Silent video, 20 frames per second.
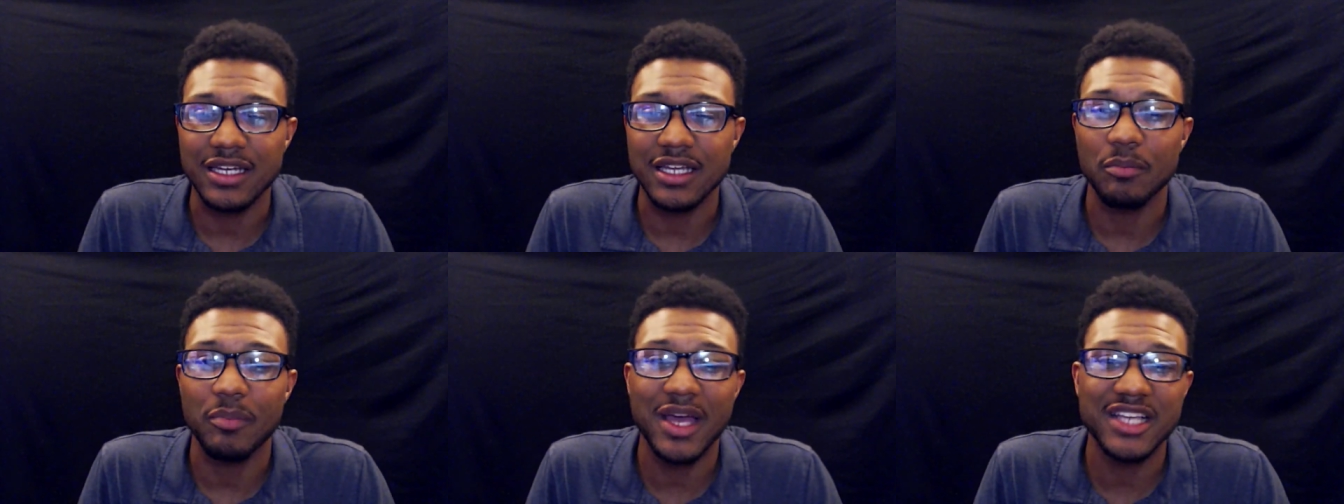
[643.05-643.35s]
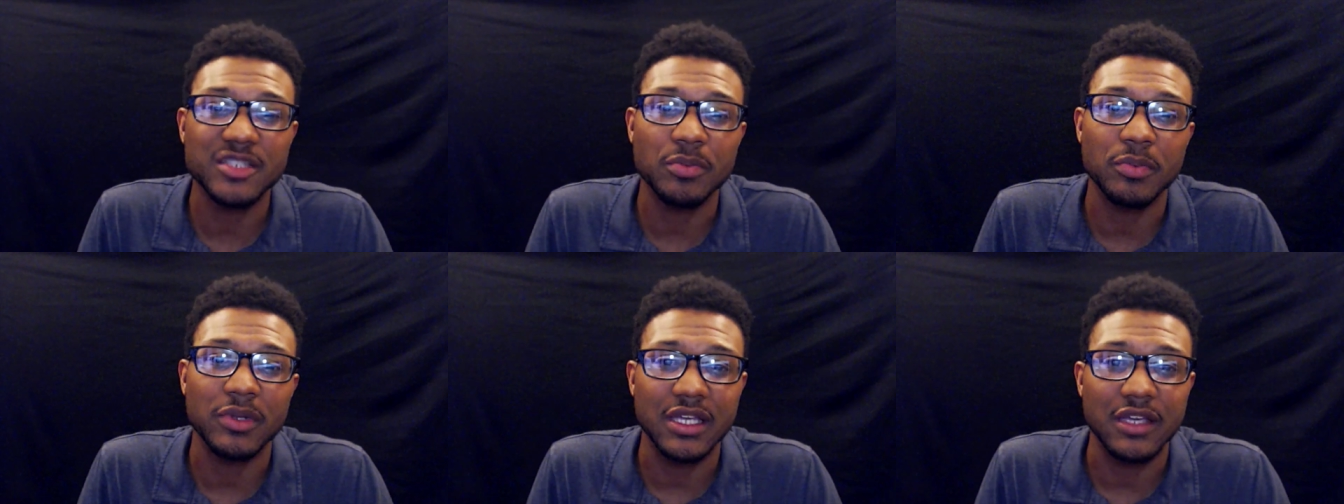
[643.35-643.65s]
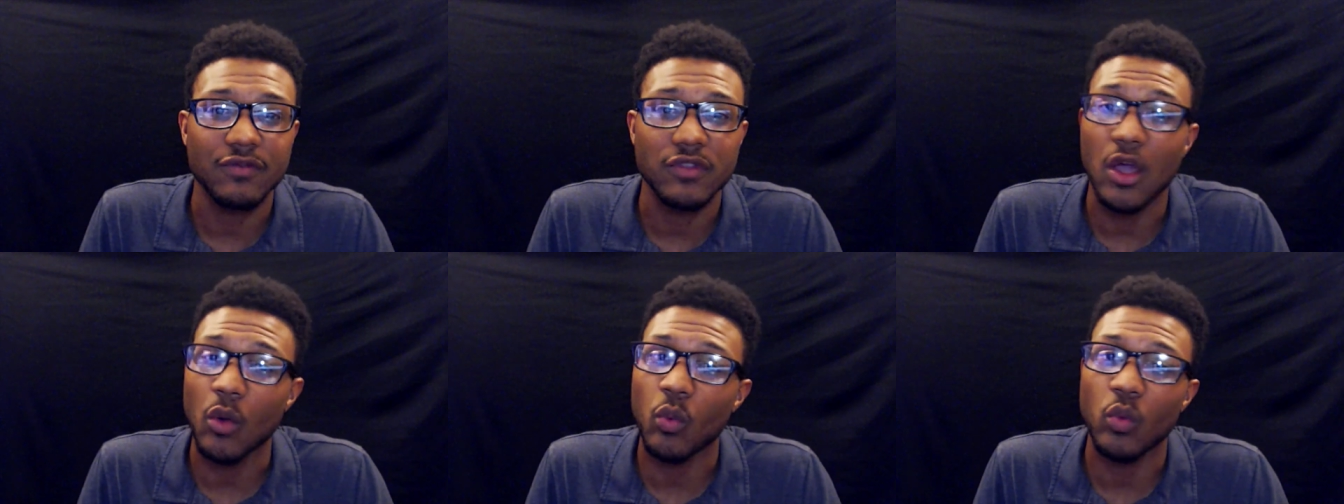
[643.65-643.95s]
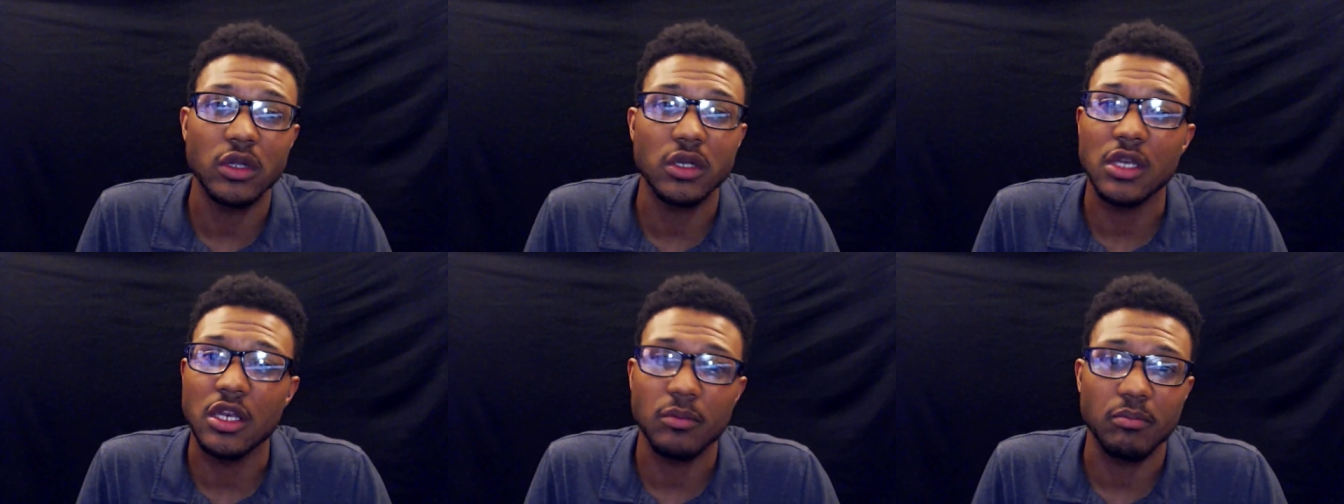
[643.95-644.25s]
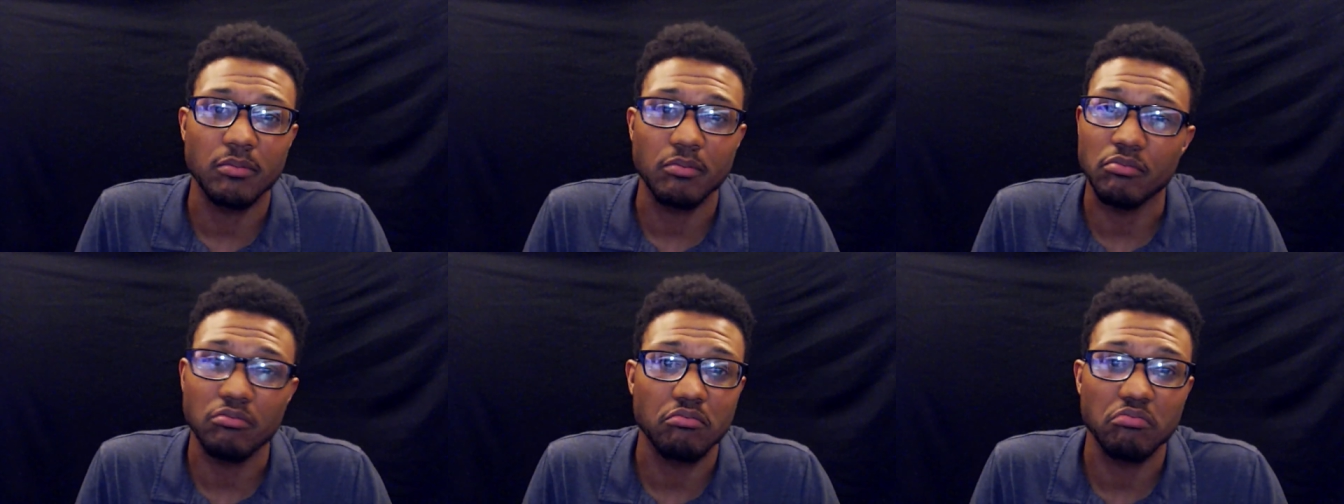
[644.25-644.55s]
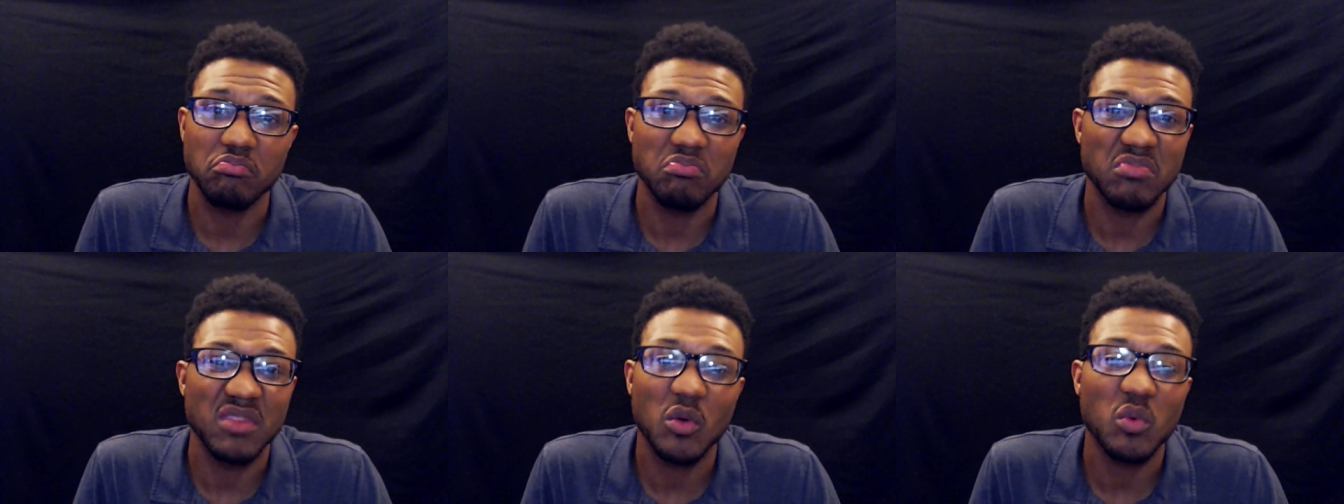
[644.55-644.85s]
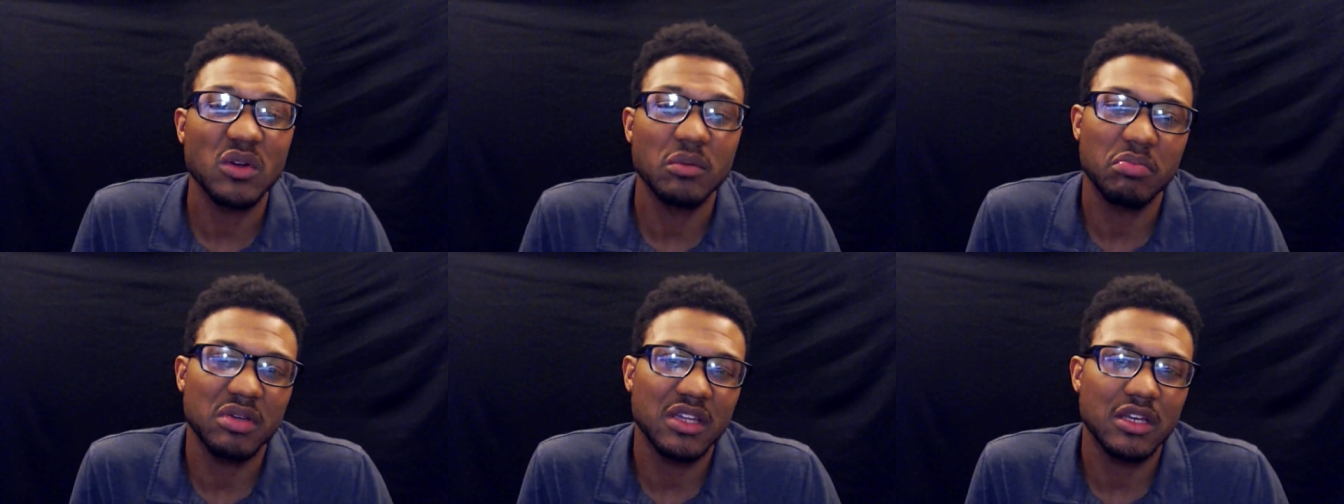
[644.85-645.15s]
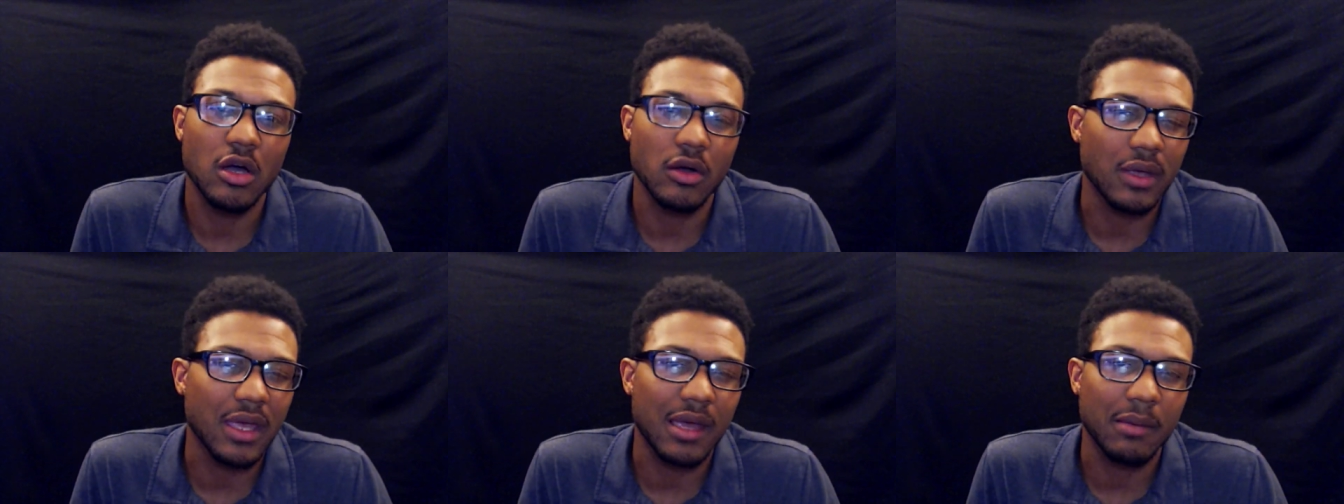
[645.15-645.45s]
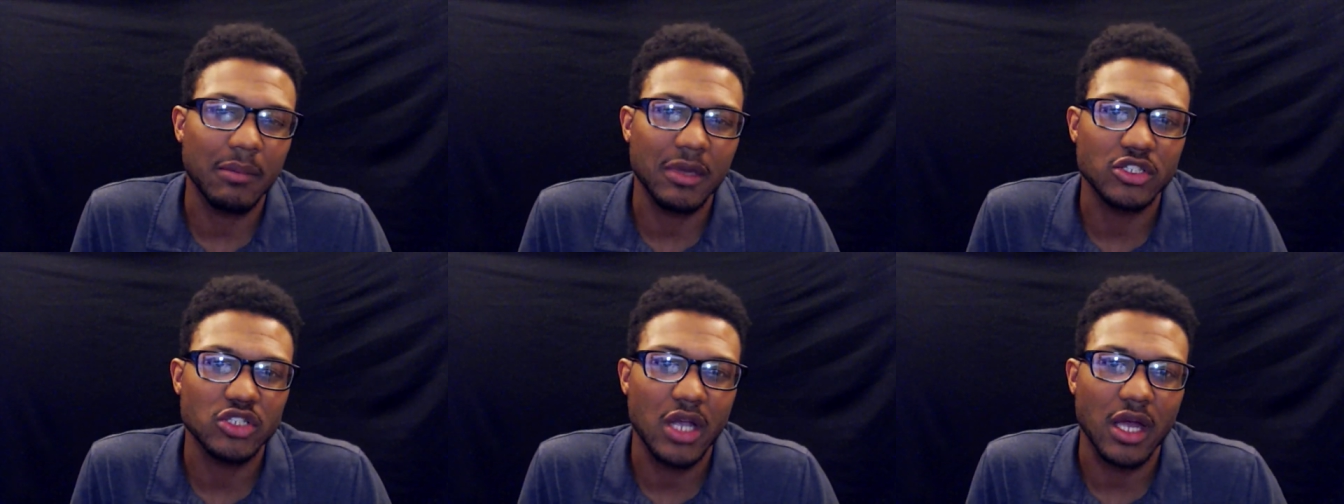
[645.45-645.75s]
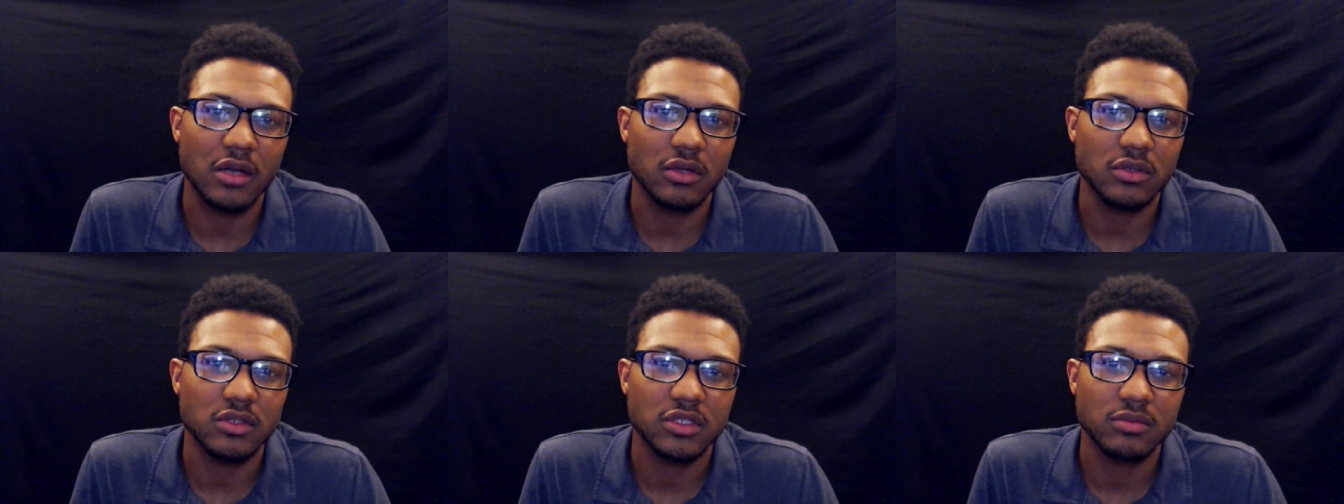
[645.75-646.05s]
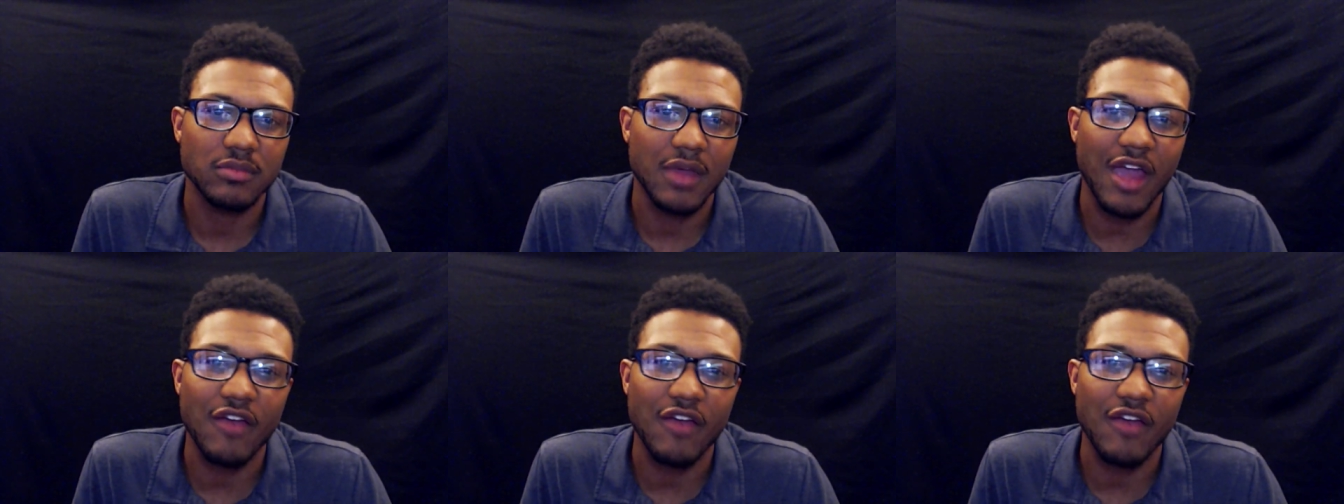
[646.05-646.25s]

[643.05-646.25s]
best believe there would be no gaming channels.